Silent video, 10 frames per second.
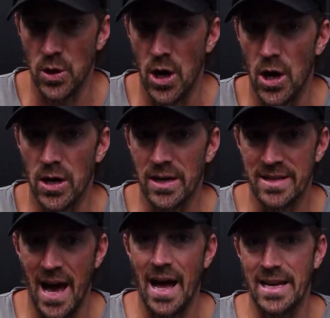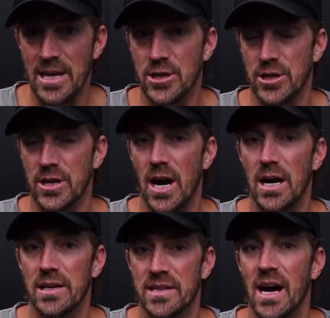long that he could
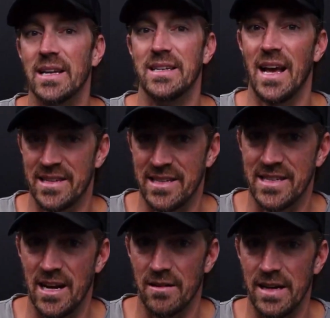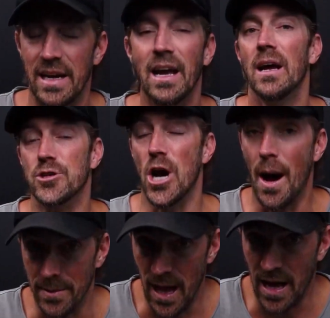cause unnecessary
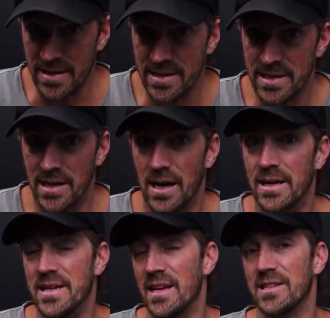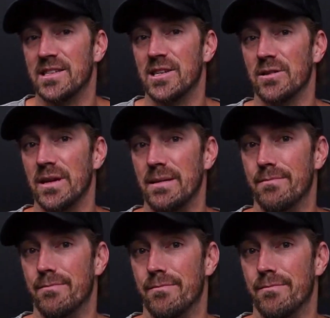job loss, unnecessary,